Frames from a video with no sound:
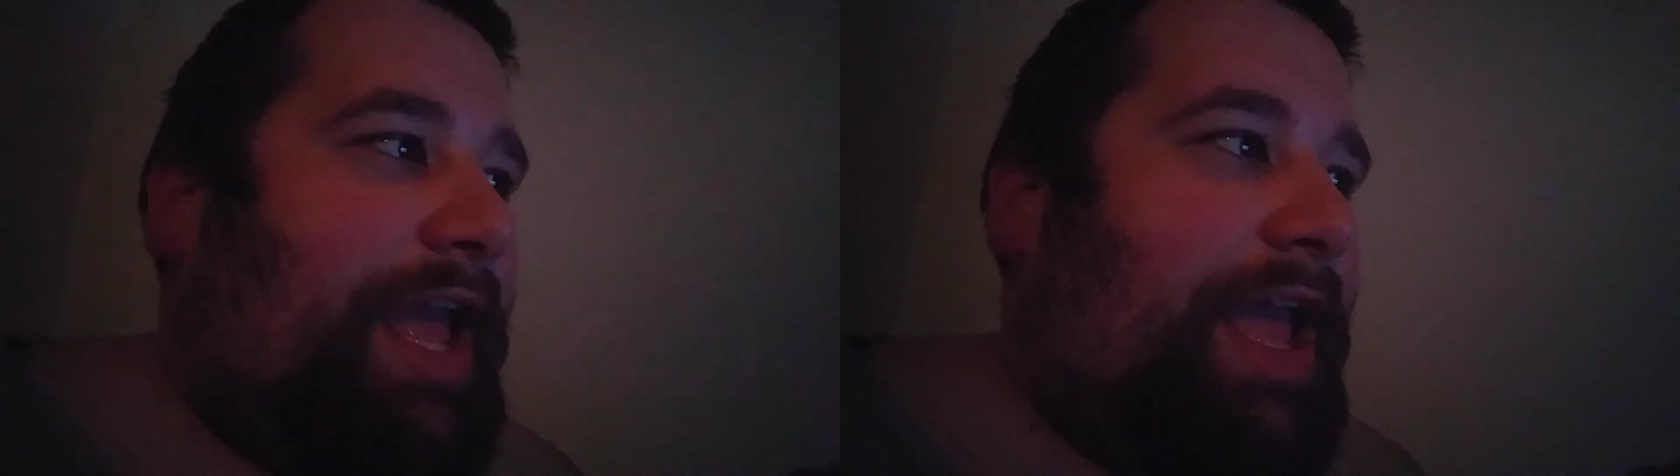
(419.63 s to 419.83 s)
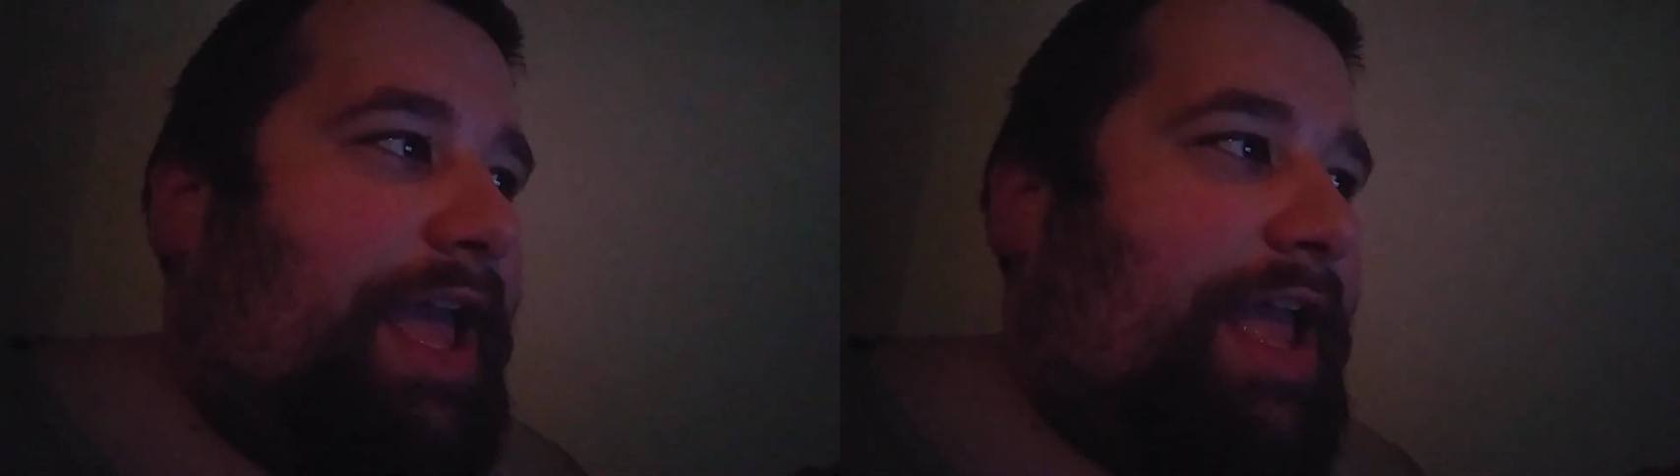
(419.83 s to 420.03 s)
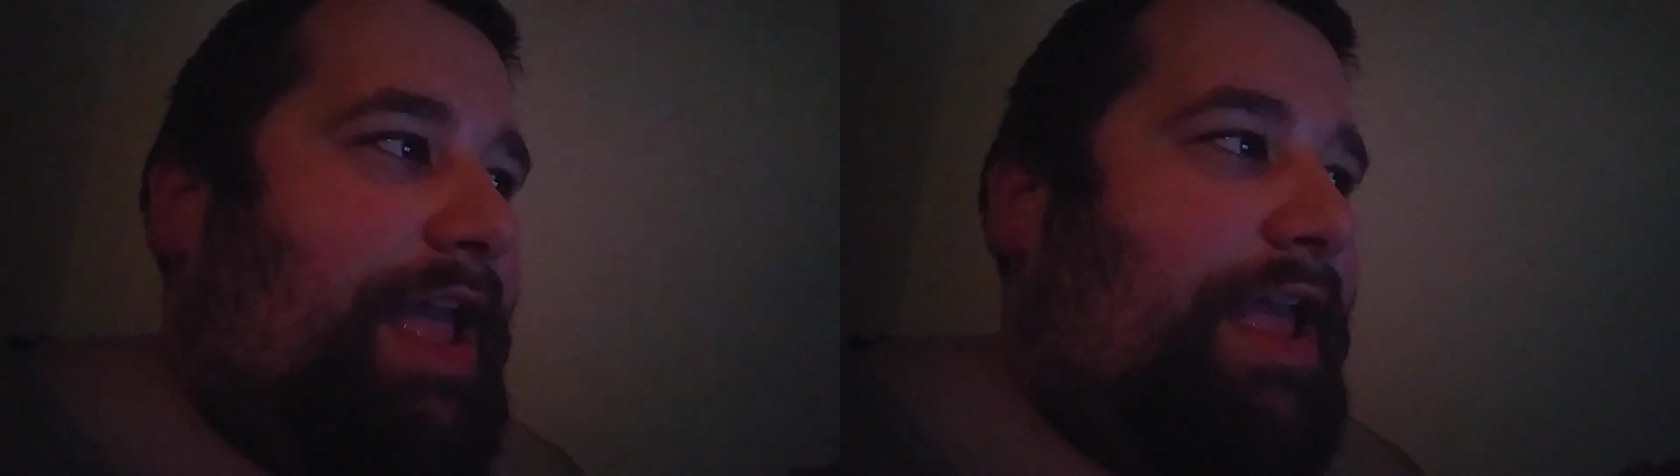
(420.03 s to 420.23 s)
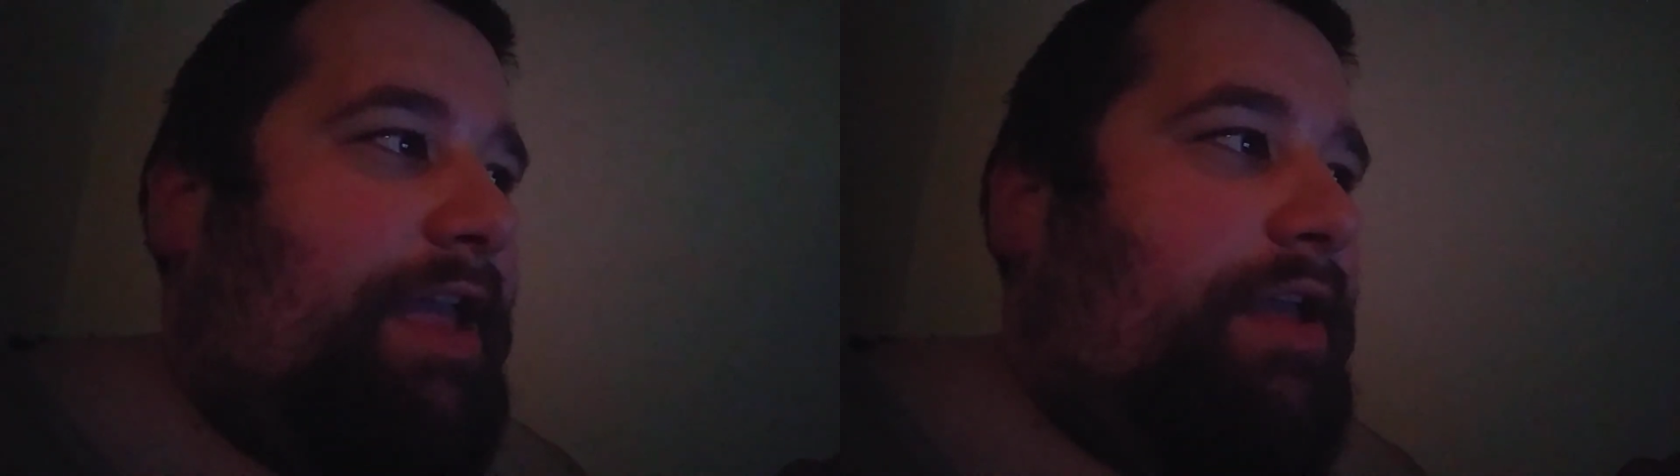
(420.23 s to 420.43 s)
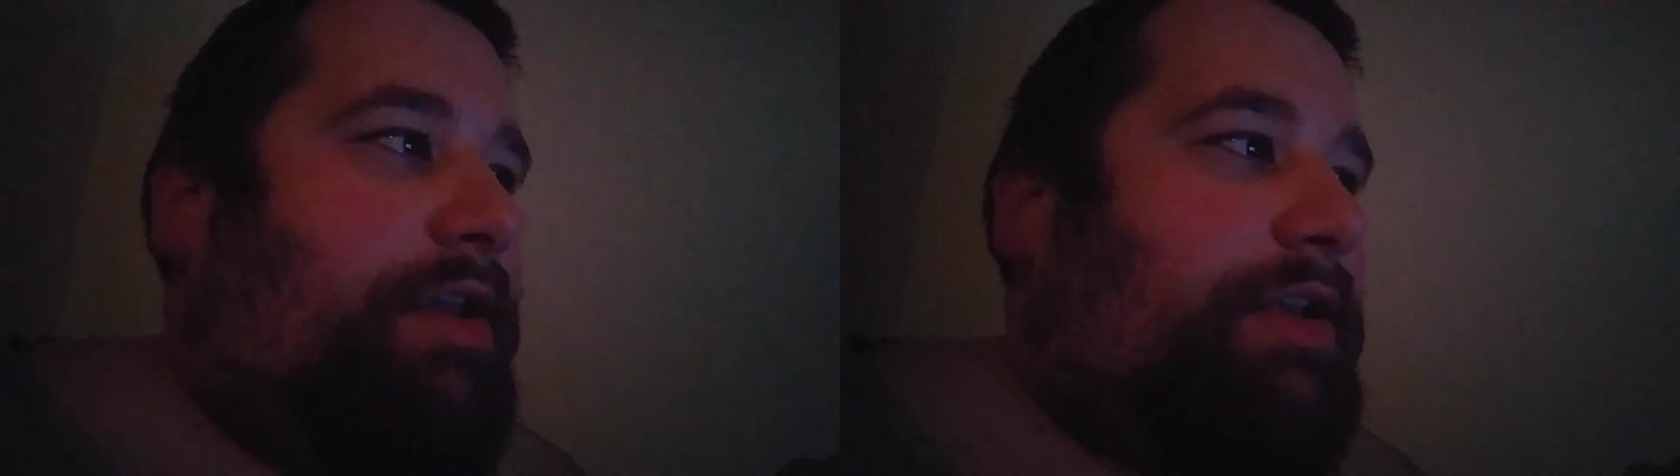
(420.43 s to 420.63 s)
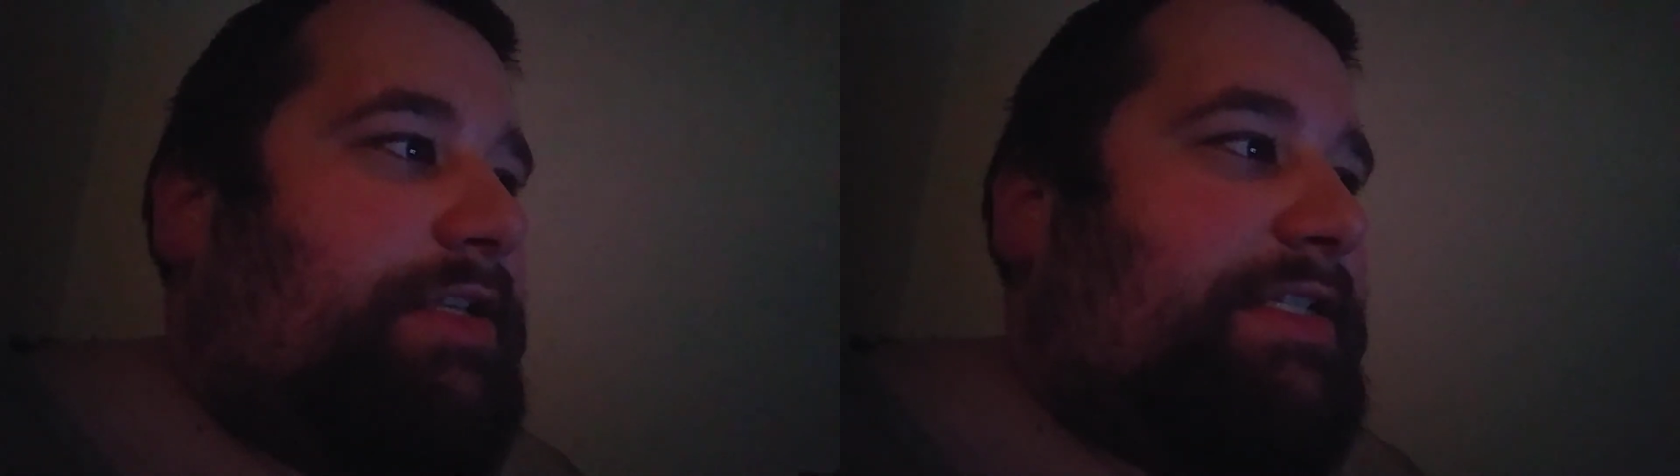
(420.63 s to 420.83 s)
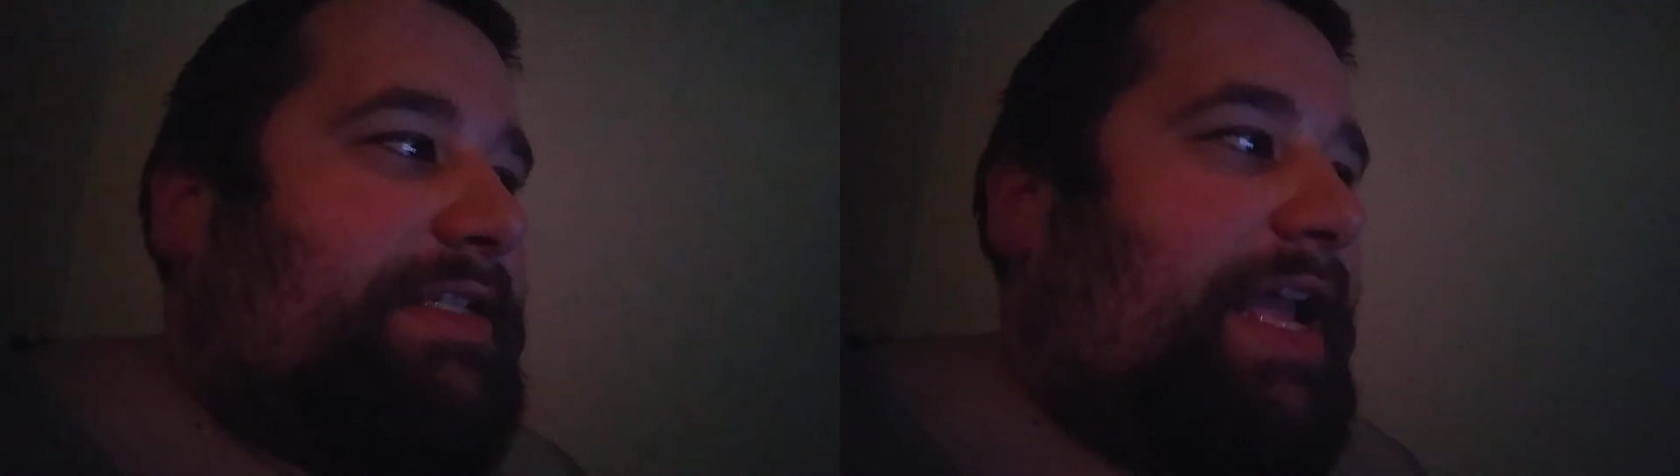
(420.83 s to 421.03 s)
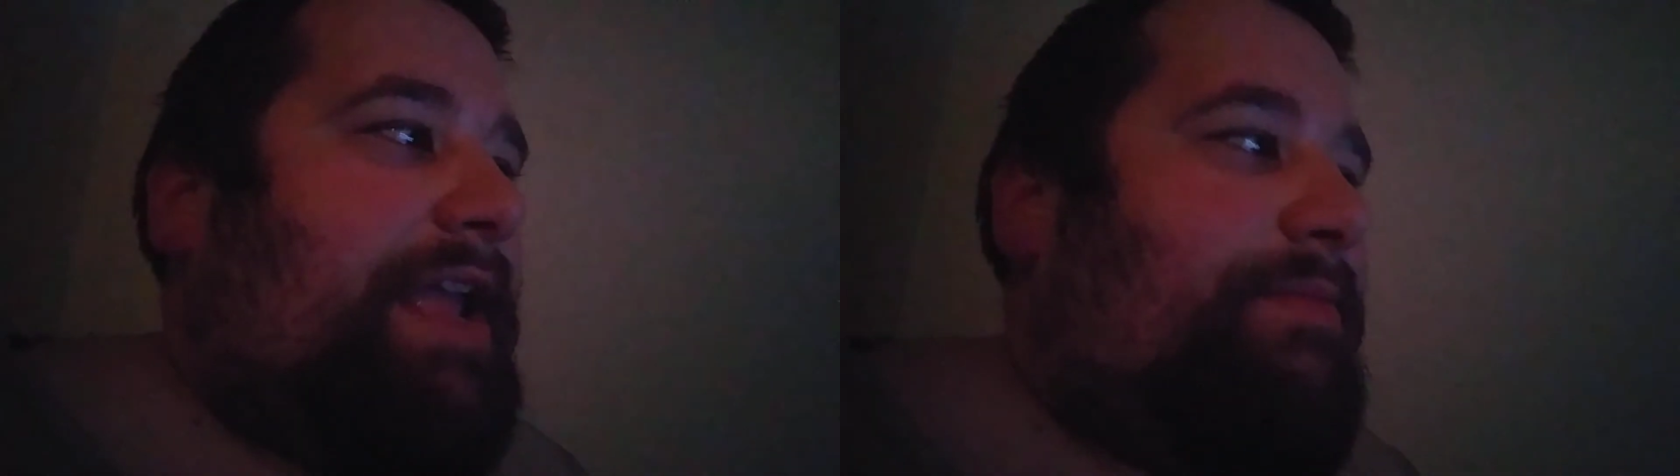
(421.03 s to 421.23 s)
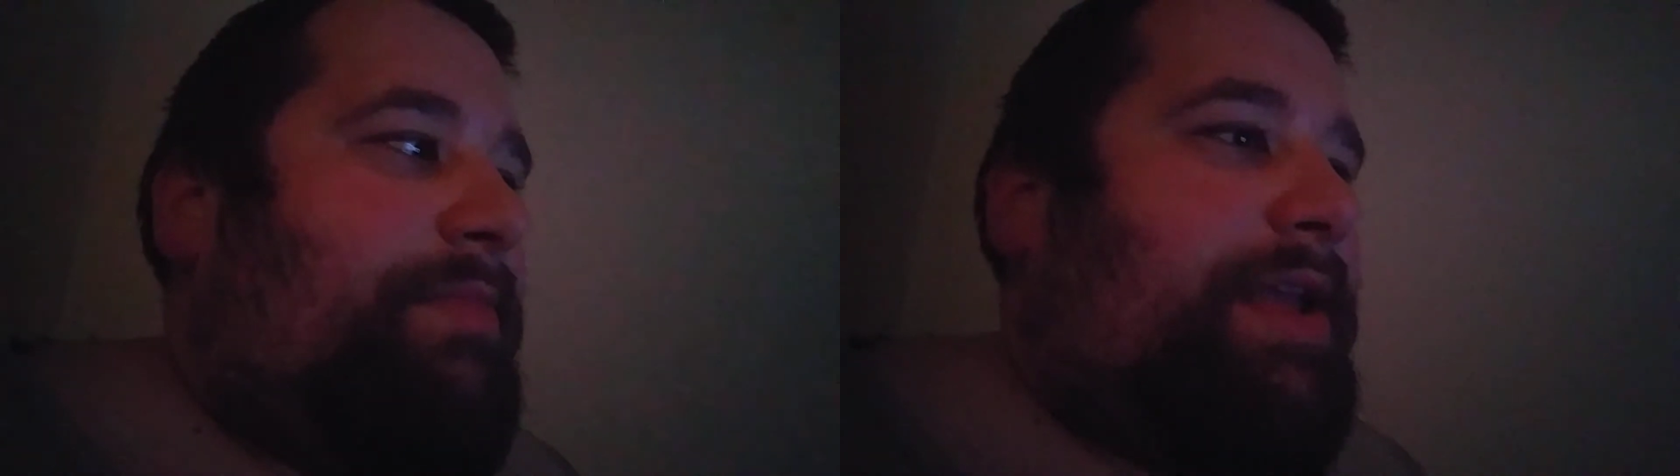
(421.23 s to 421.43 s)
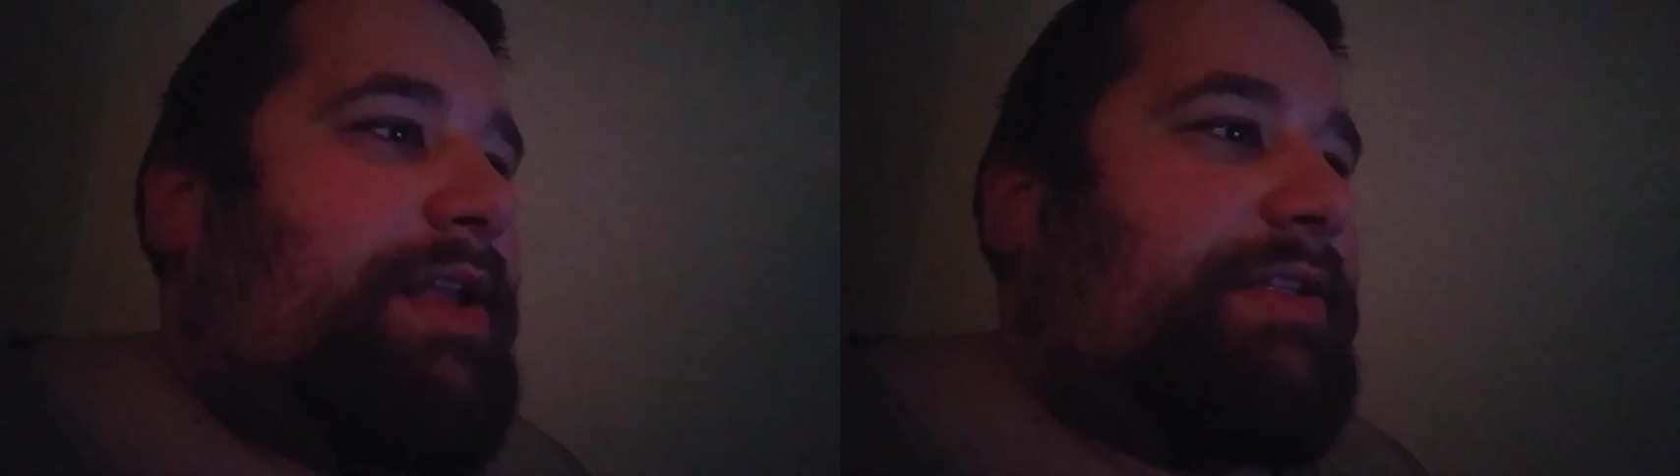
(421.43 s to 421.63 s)
a
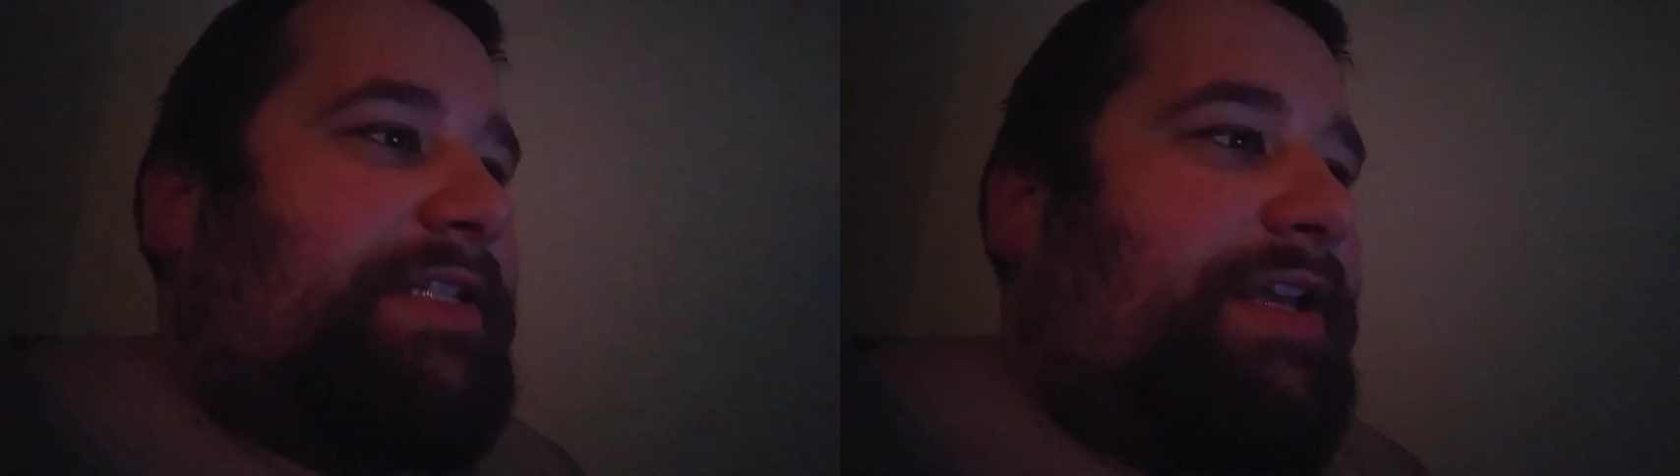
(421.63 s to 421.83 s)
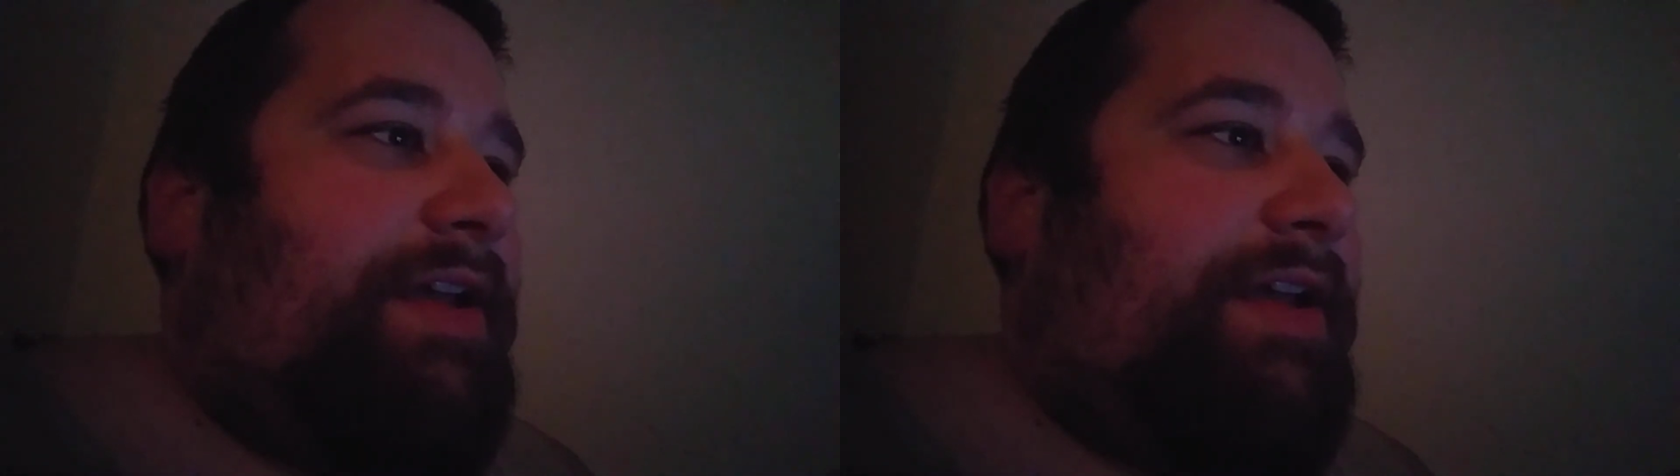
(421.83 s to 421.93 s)
statement